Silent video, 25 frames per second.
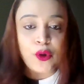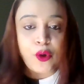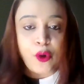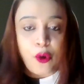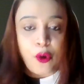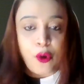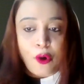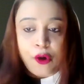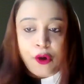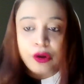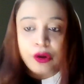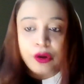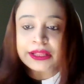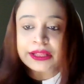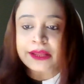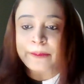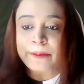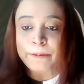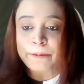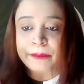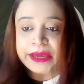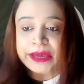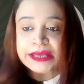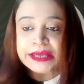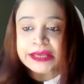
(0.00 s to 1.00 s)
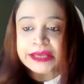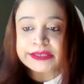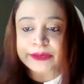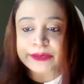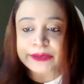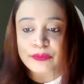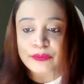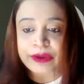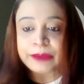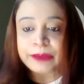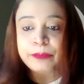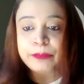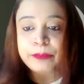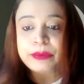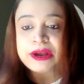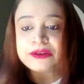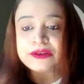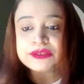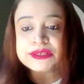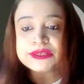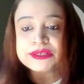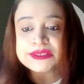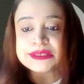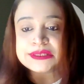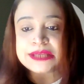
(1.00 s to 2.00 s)
all the major web
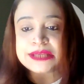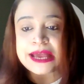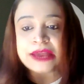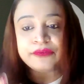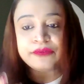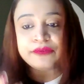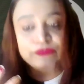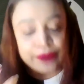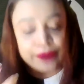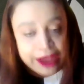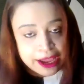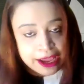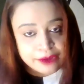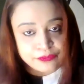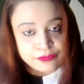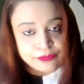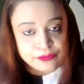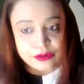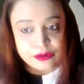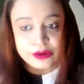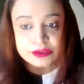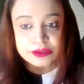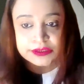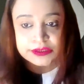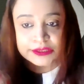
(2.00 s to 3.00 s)
browsers like Firefox,